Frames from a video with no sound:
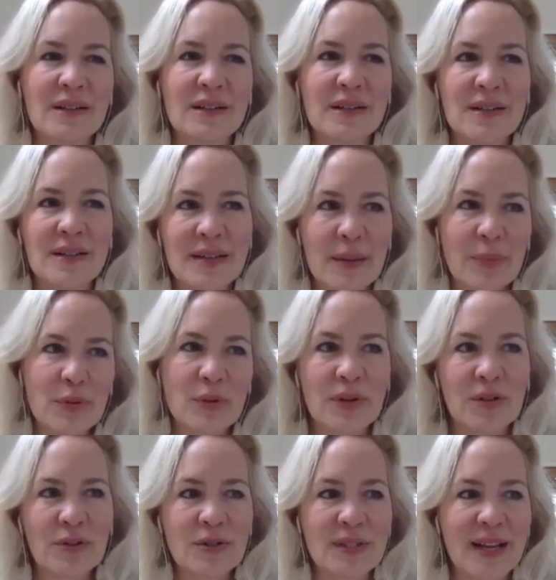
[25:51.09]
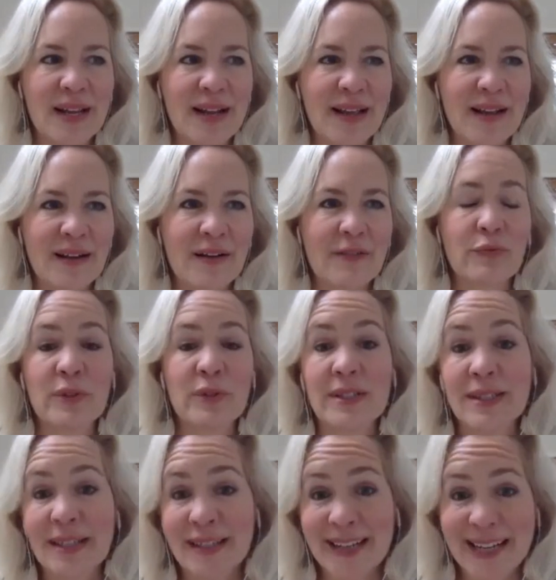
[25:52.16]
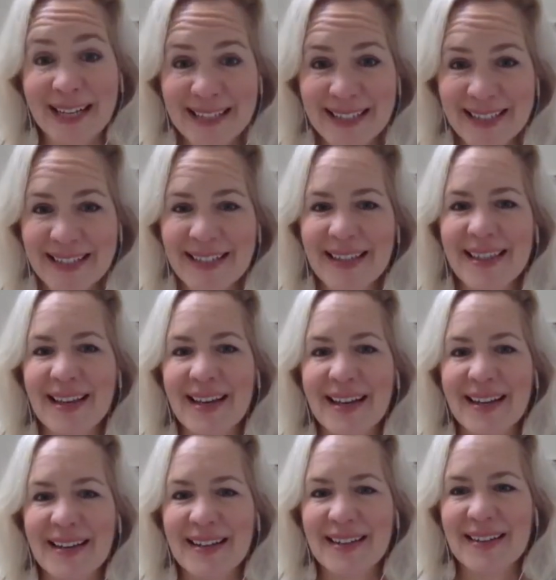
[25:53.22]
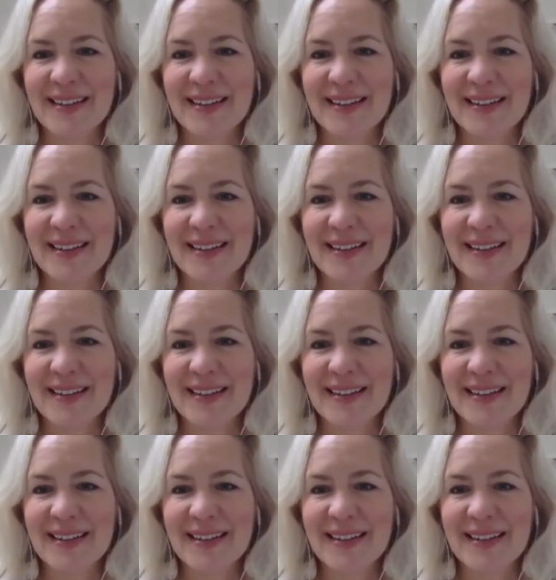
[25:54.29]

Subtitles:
conceptual understanding of resilience that